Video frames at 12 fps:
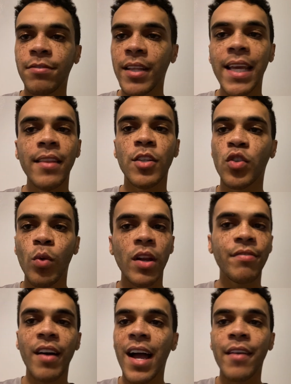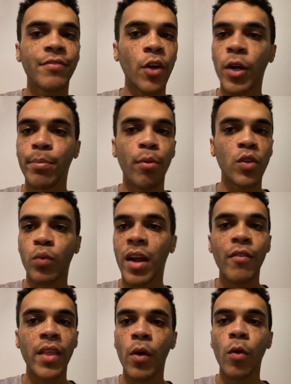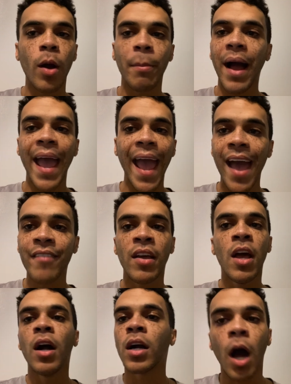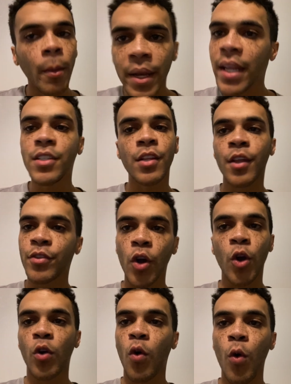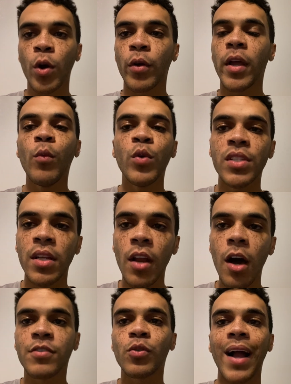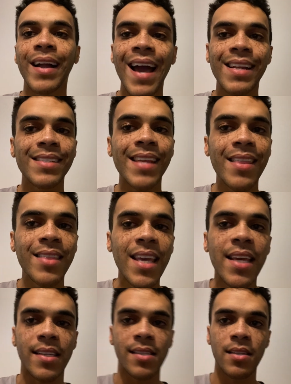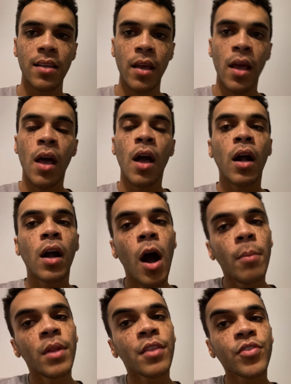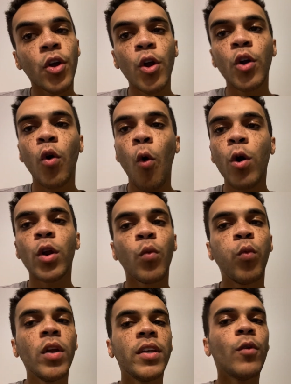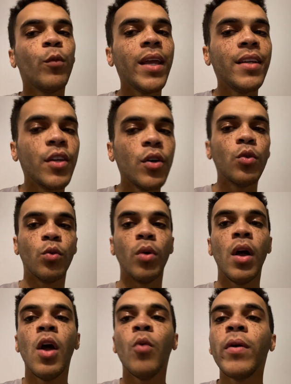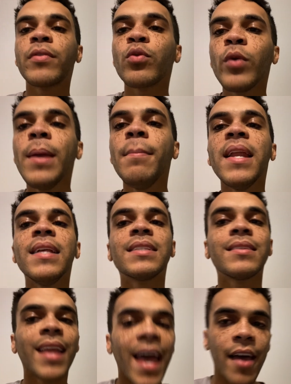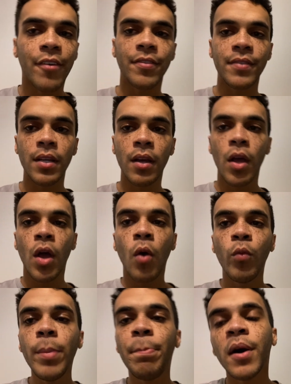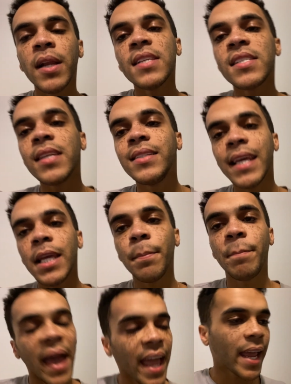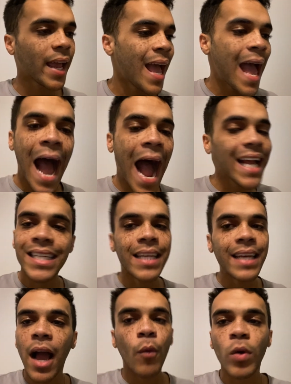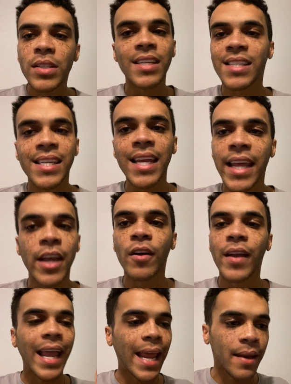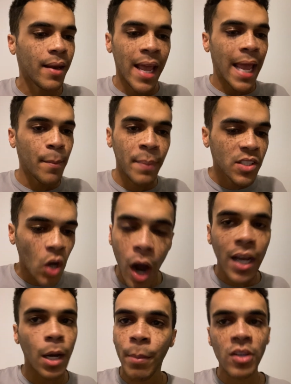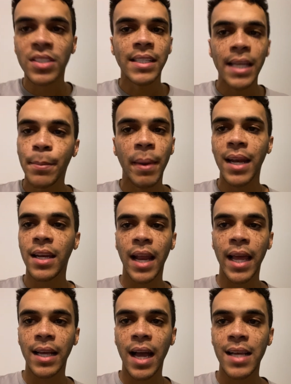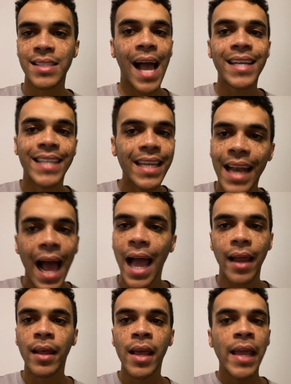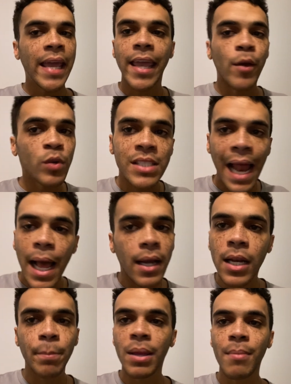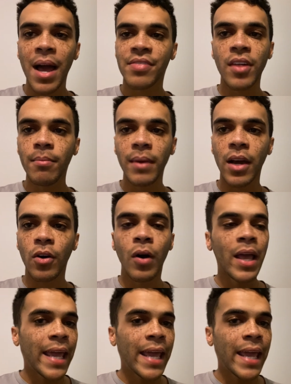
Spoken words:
lead, the 25, 30 points, whatever they were up by half, coming into the third quarter, it was enough. So I got to say this. Come the third quarter, what did we do? With 3 minutes left, we put in Saddiq Bey. I did not want to sit here and be talking about Saddiq Bey tonight, guys. I did not. It was not going to be my thumbnail.